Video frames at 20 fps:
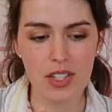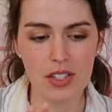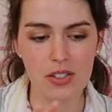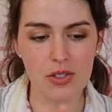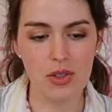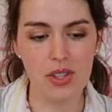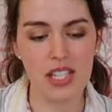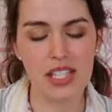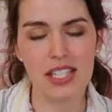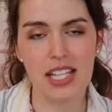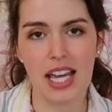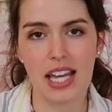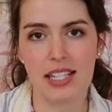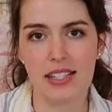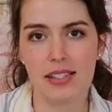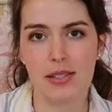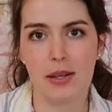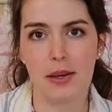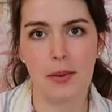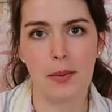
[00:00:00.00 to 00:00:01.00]
So this
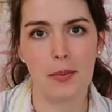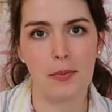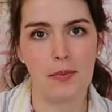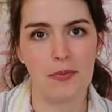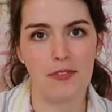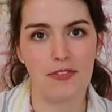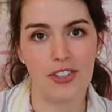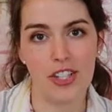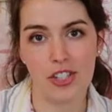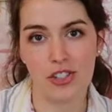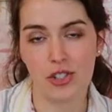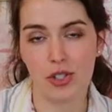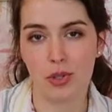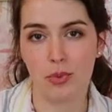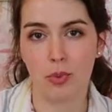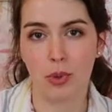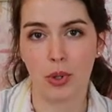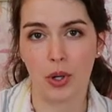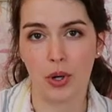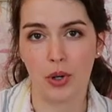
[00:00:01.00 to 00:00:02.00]
has
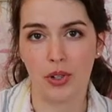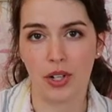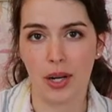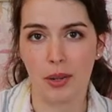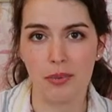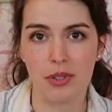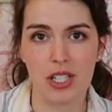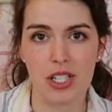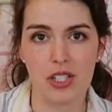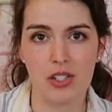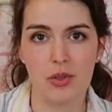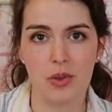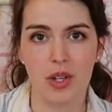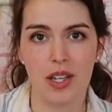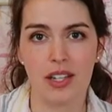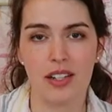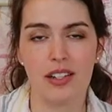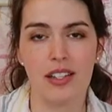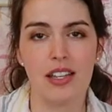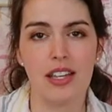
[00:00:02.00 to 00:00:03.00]
features programmed into
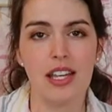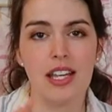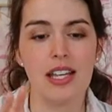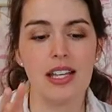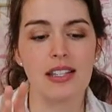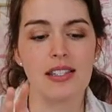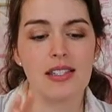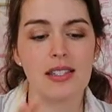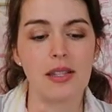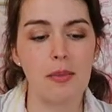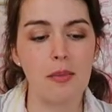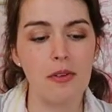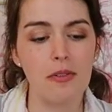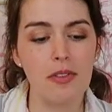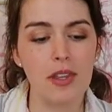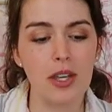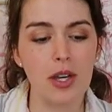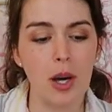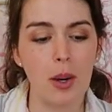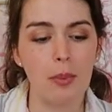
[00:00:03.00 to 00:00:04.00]
it. Some
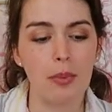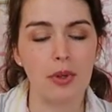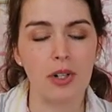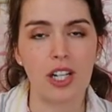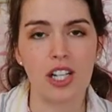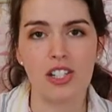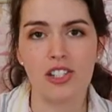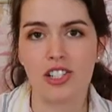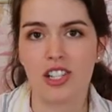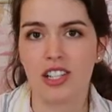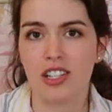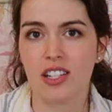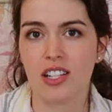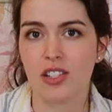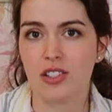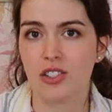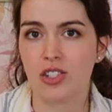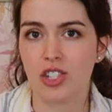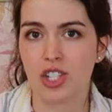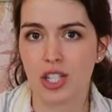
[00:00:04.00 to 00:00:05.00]
of the operation
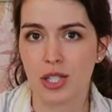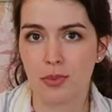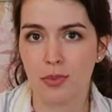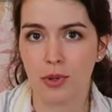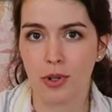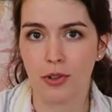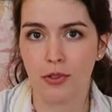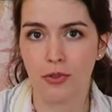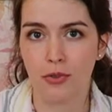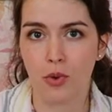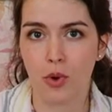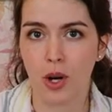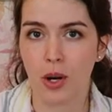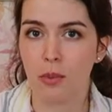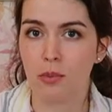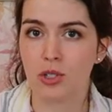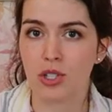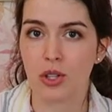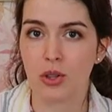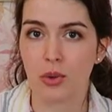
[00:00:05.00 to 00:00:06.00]
is just
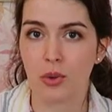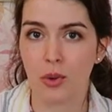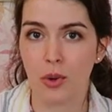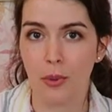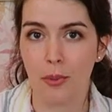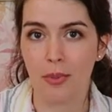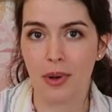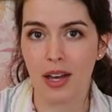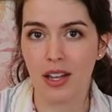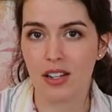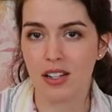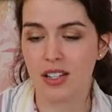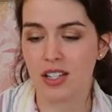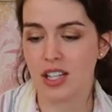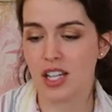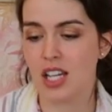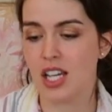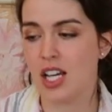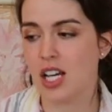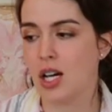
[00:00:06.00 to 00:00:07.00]
performed through a
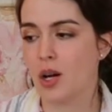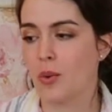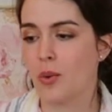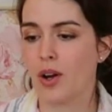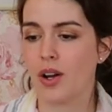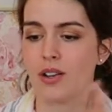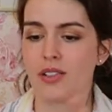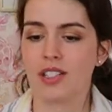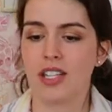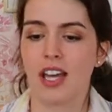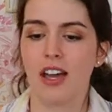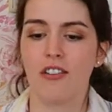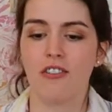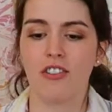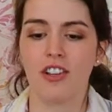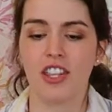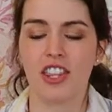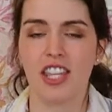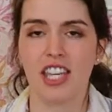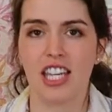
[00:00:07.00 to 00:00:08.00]
button, whereas
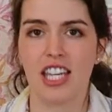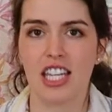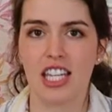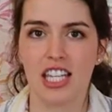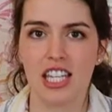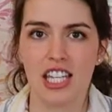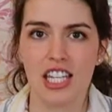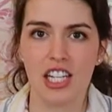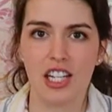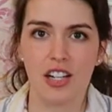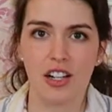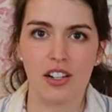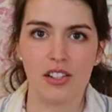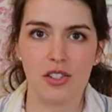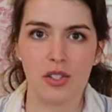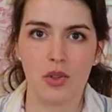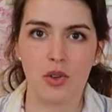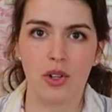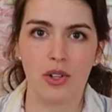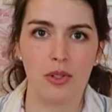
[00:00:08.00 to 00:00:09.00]
everything in here
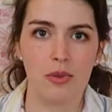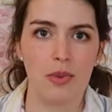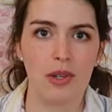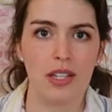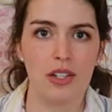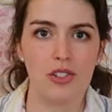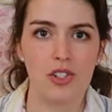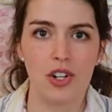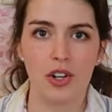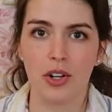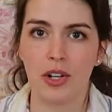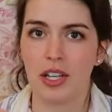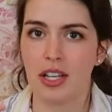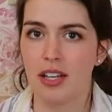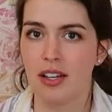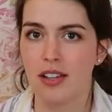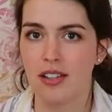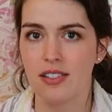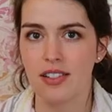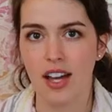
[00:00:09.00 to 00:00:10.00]
is going to be
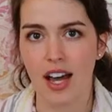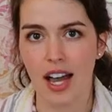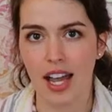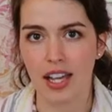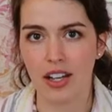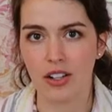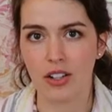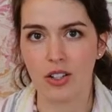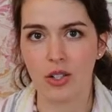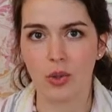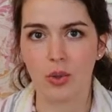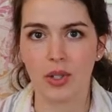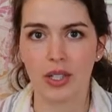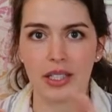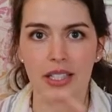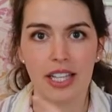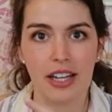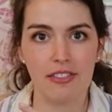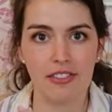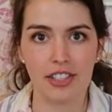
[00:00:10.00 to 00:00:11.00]
turning a dial or
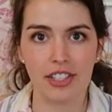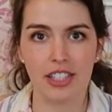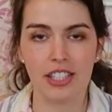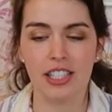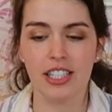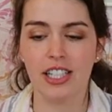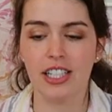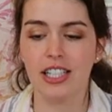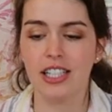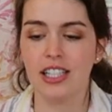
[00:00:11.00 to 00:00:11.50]
a lever.